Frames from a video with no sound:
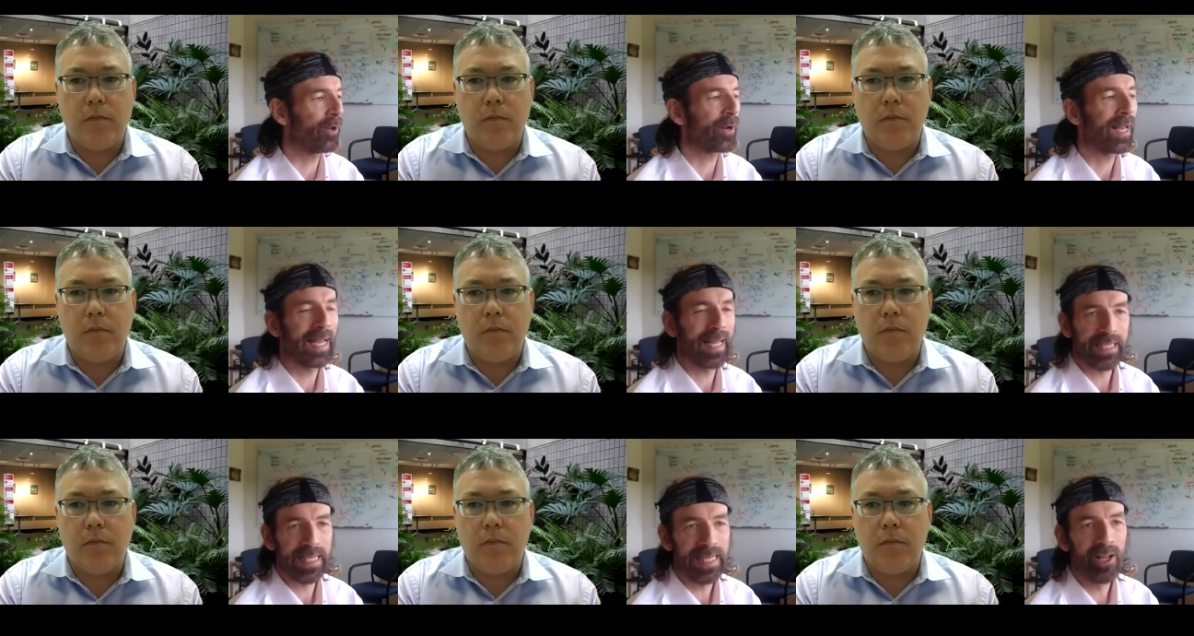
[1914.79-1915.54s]
Speaker 1: looking
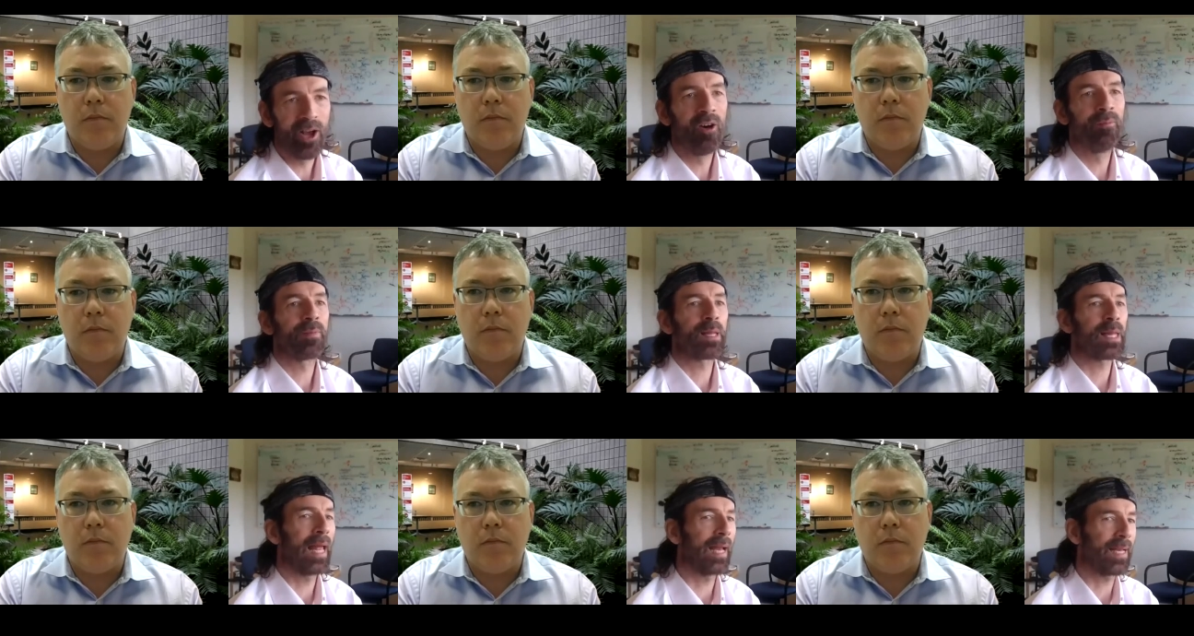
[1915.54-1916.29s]
at
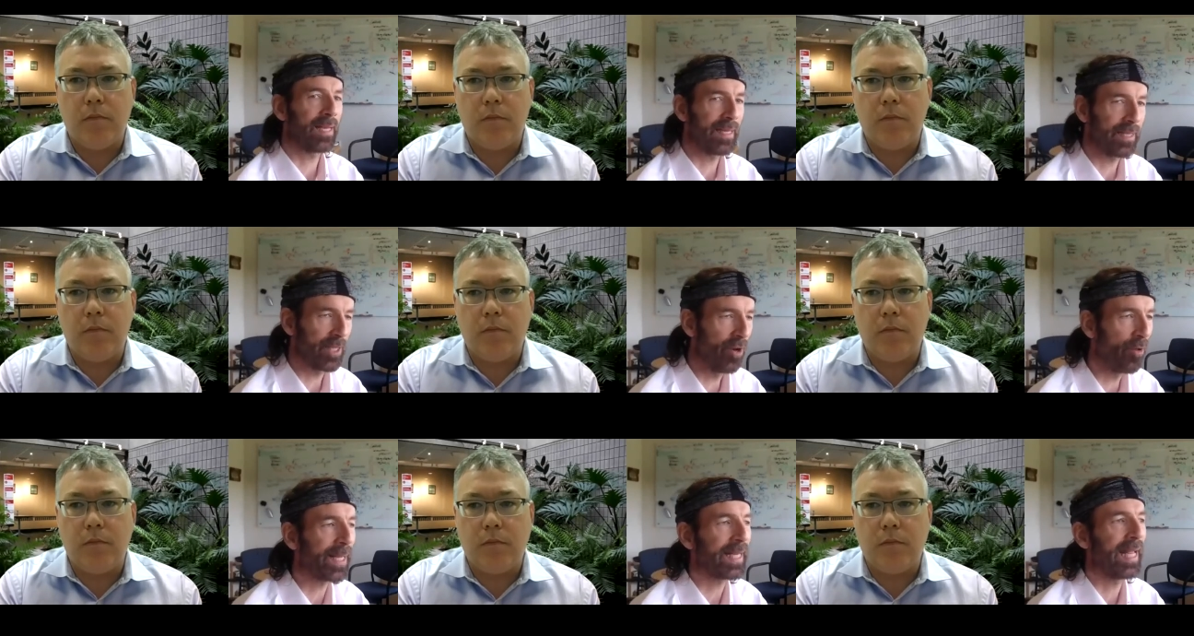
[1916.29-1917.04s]
genomes, at
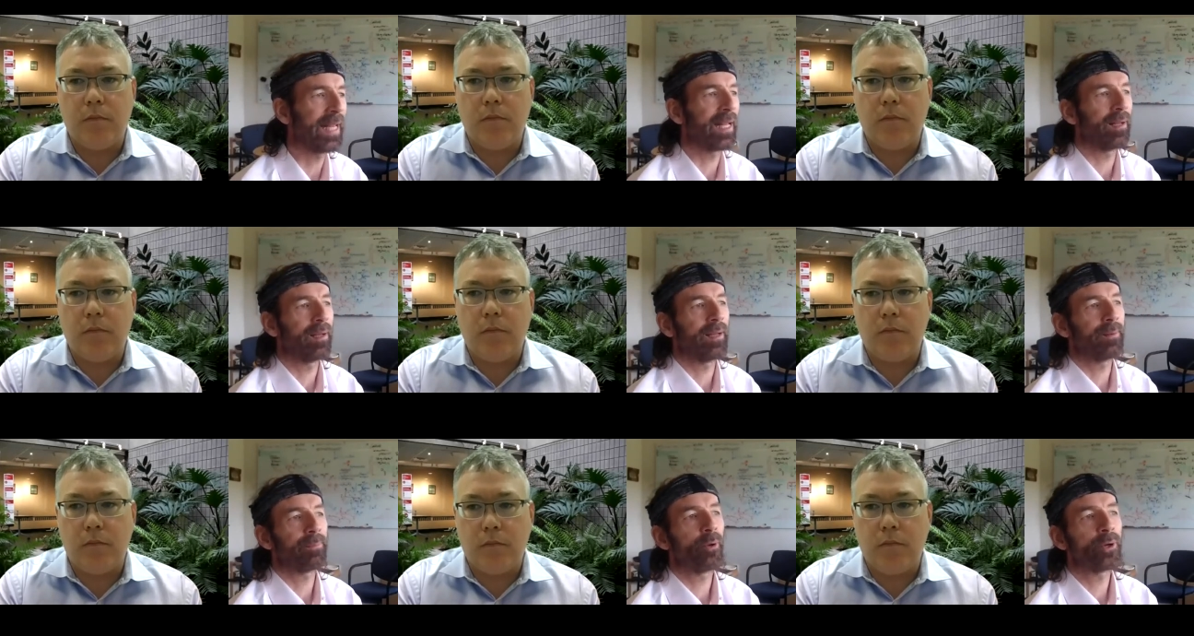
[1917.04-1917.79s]
genomic
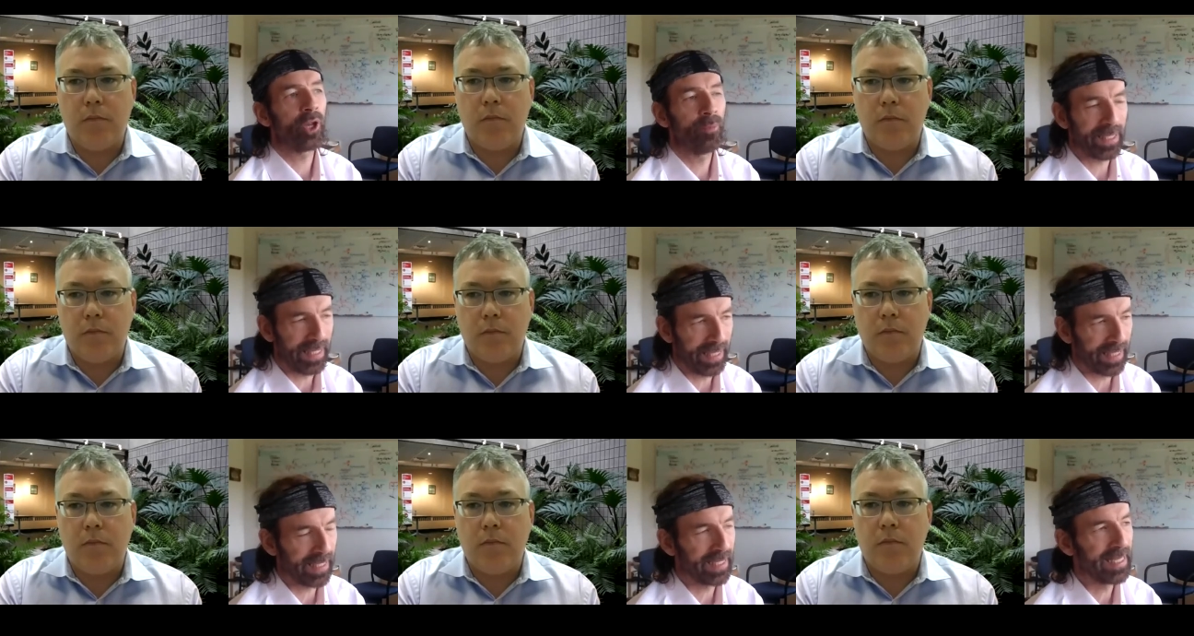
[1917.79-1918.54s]
data, proteomic
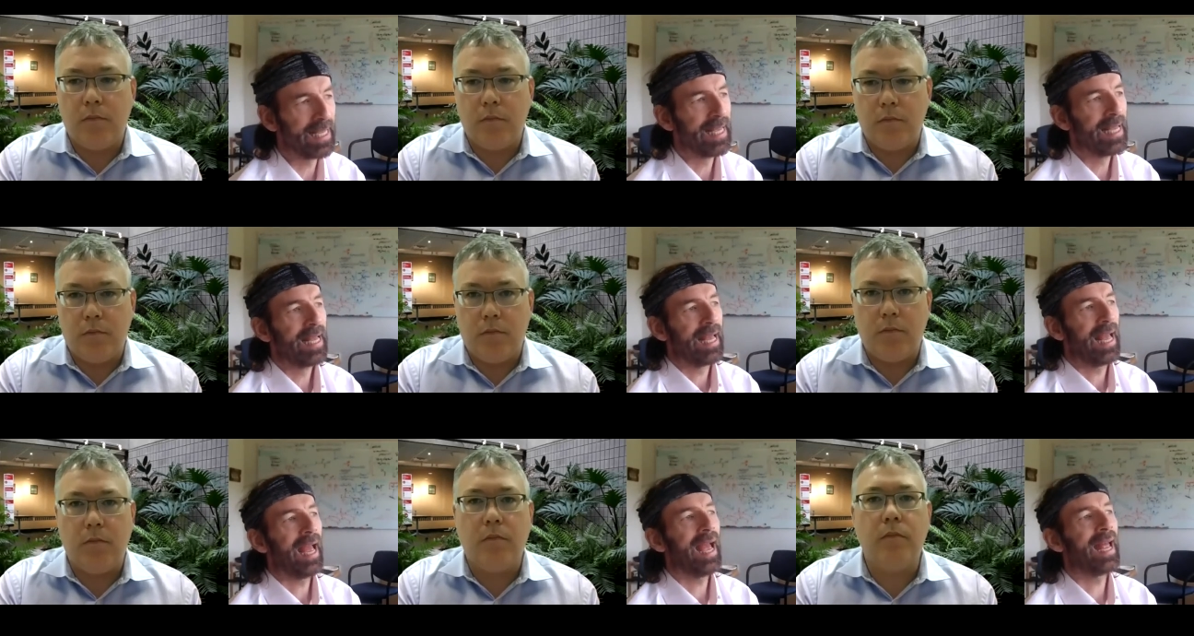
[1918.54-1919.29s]
data.
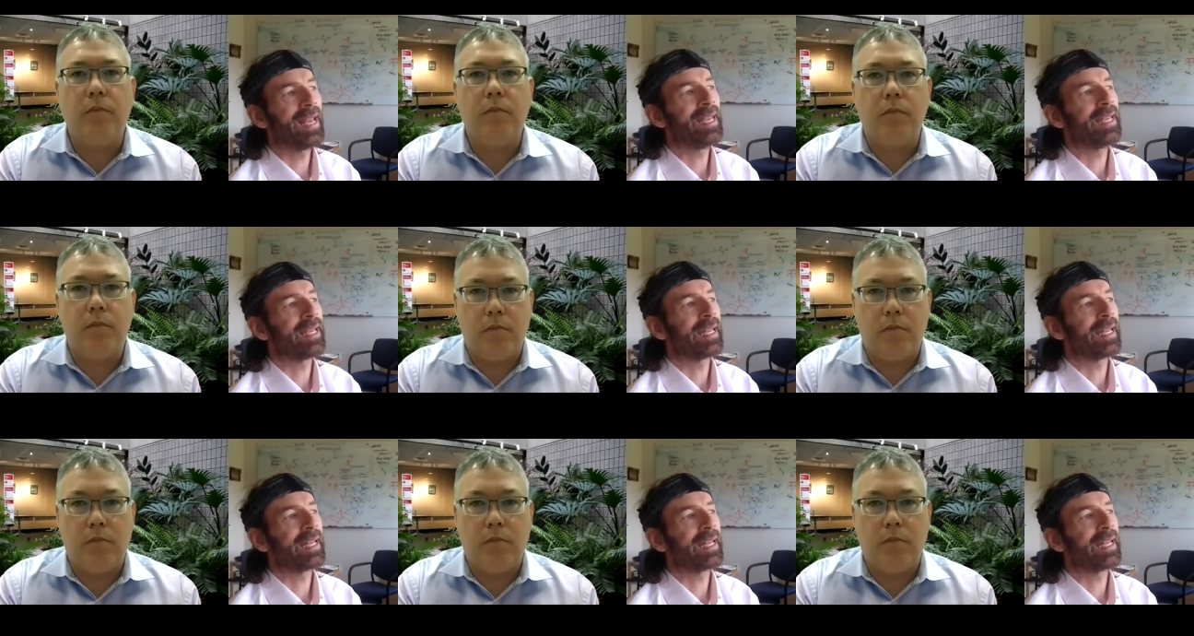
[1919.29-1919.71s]
And